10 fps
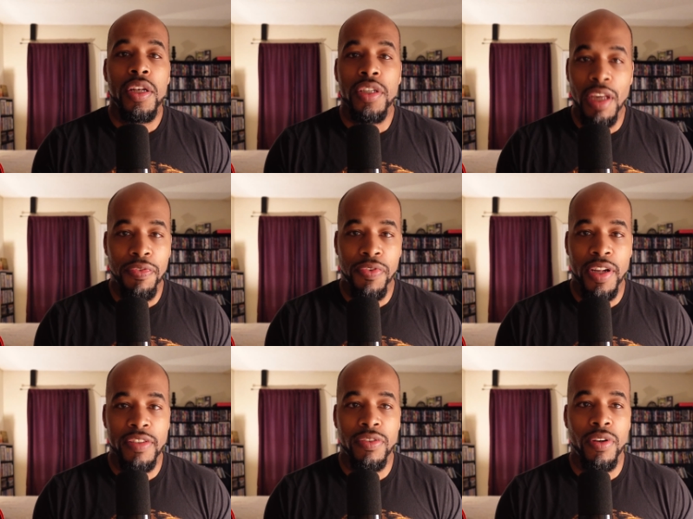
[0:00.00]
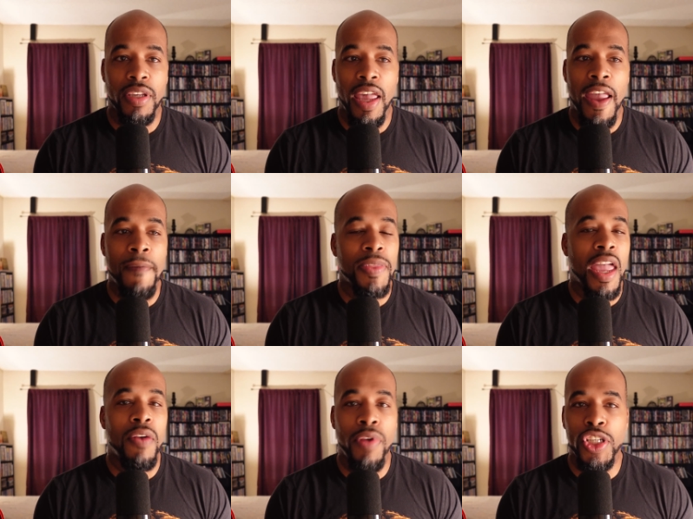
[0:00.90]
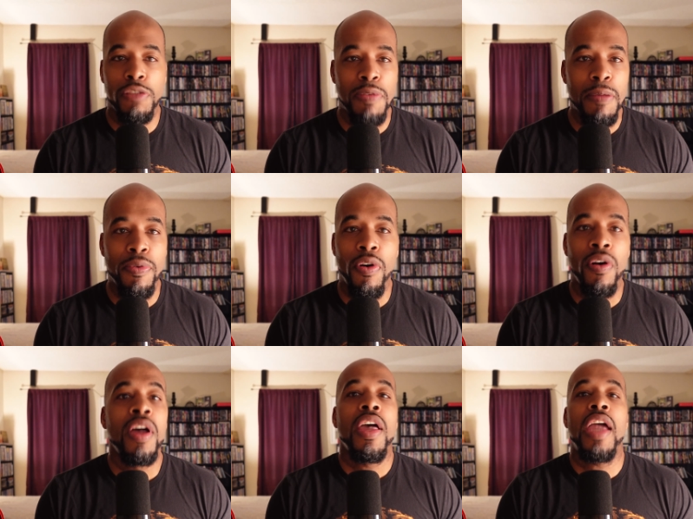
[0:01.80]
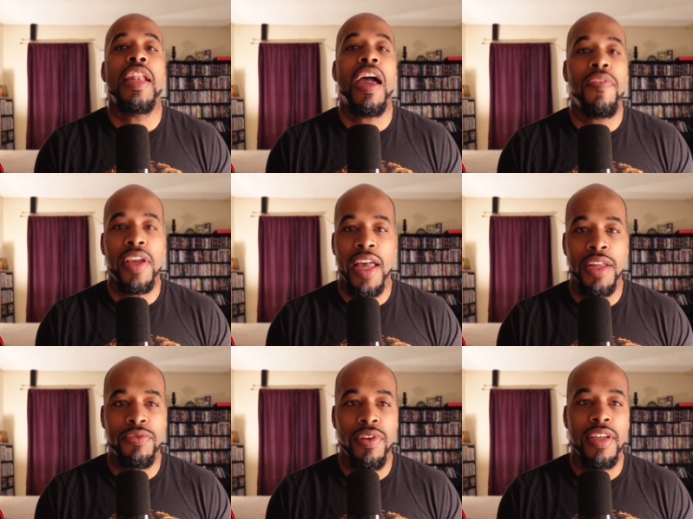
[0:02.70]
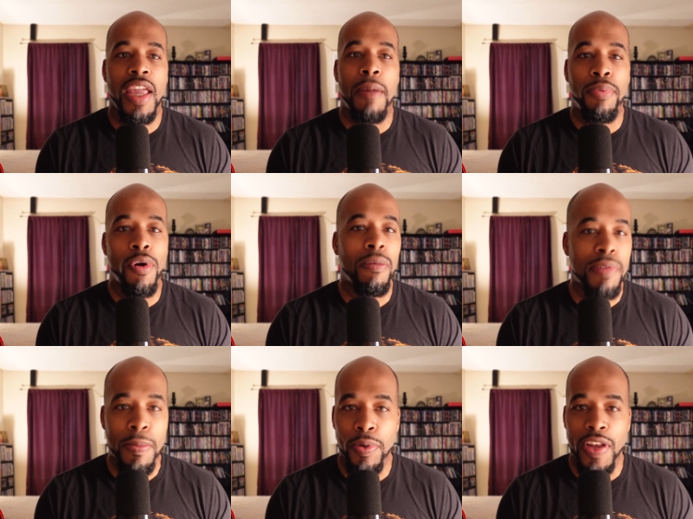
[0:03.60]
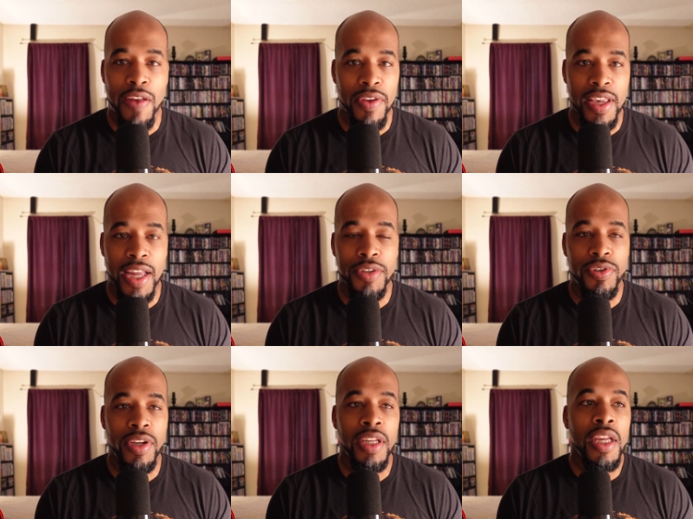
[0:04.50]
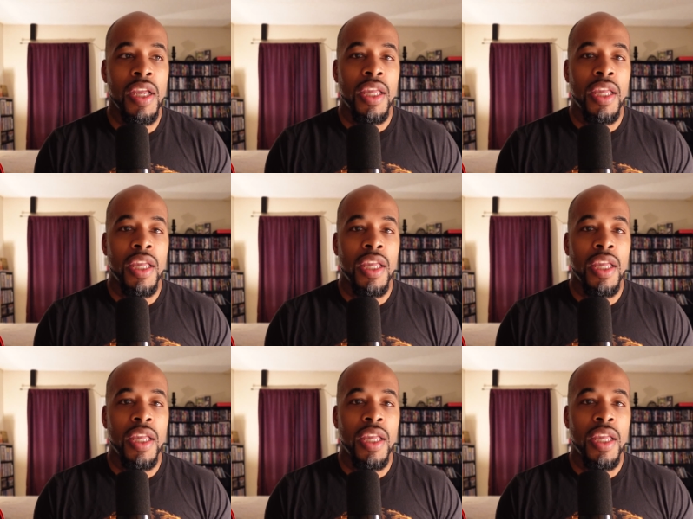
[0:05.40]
difference okay there are rich people in every country there are poor people in every country